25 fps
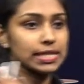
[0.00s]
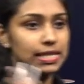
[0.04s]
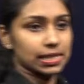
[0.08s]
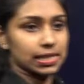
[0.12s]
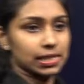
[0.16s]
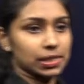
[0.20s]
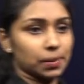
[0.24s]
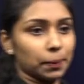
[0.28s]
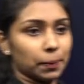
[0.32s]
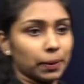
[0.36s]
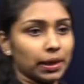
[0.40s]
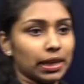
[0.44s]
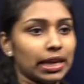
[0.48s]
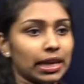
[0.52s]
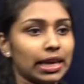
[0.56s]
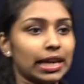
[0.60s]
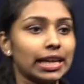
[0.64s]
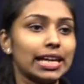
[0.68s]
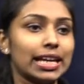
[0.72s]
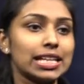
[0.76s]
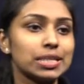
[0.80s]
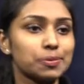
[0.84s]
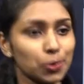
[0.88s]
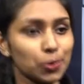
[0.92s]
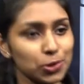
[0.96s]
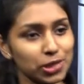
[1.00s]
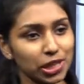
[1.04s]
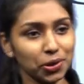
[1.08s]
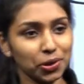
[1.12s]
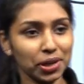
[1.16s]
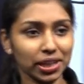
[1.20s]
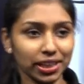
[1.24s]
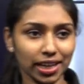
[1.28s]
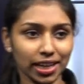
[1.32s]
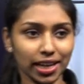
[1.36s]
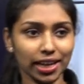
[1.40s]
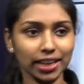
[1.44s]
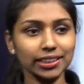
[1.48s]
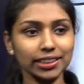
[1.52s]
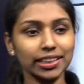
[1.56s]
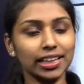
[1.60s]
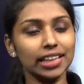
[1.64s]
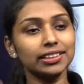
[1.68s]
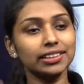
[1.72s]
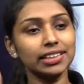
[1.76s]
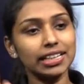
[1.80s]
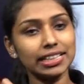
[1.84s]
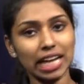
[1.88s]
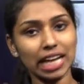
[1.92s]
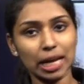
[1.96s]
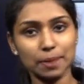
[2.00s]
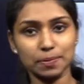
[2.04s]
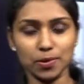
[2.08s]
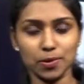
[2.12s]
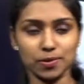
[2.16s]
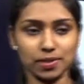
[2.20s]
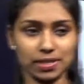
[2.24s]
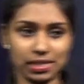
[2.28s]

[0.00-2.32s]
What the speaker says: system. Yes, Pooja, you are correct. There are three types of